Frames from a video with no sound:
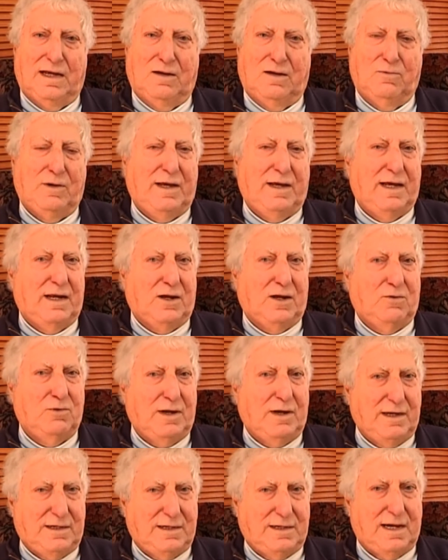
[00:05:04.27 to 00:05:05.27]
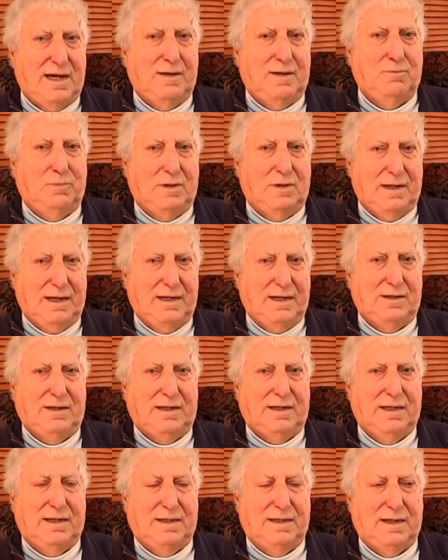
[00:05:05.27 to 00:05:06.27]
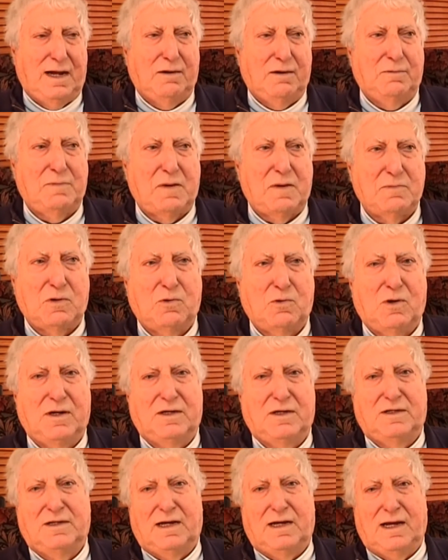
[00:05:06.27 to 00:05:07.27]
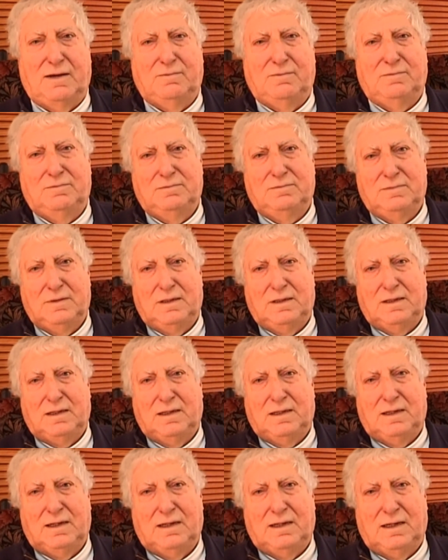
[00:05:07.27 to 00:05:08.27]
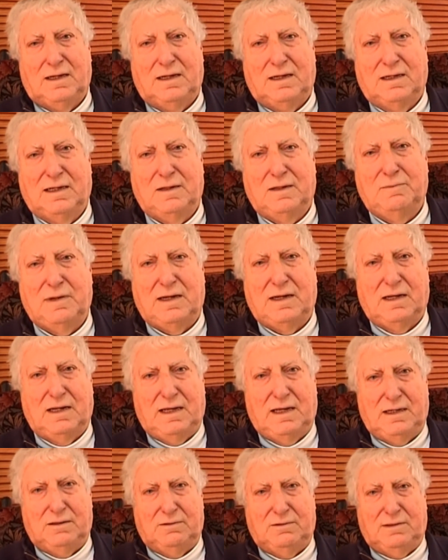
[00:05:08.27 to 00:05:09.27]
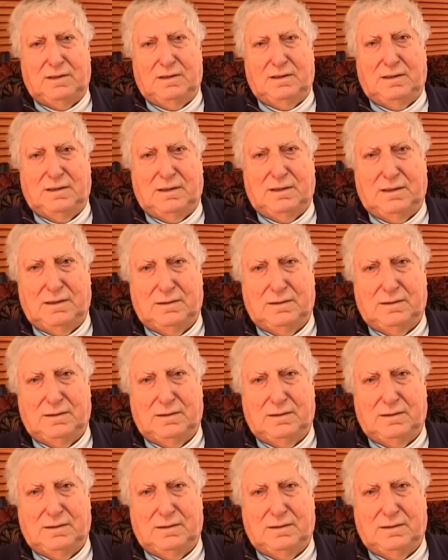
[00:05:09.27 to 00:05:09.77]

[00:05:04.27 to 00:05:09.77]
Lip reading: and we had a great time playing together. I remember one time, a little bit later in